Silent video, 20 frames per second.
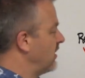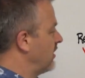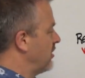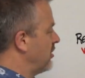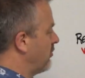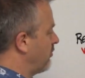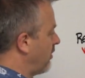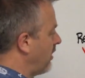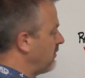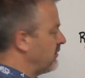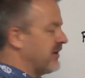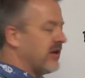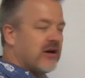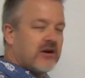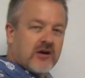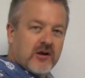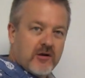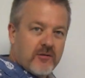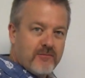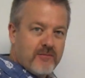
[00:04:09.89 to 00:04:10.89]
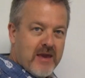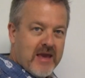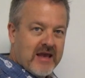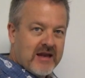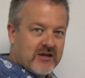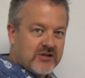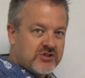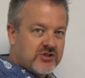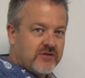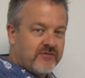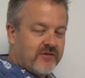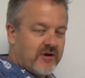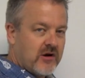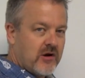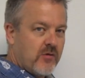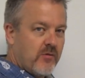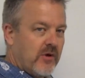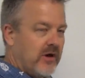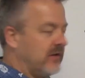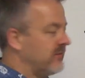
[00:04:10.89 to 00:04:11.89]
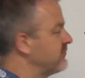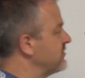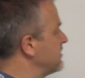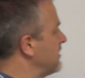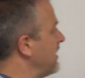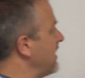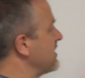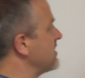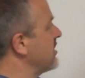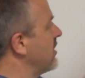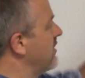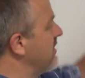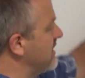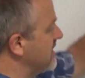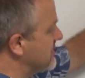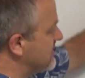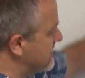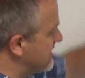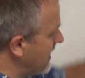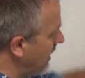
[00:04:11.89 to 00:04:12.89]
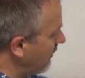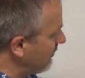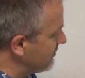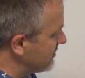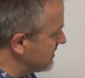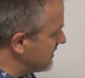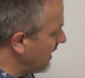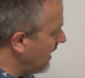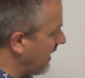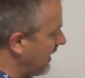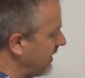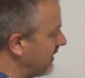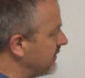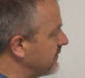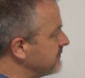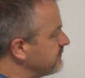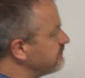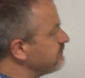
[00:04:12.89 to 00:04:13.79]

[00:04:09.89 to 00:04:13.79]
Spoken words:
you're probably not going to manage it very well. So that's on the self side.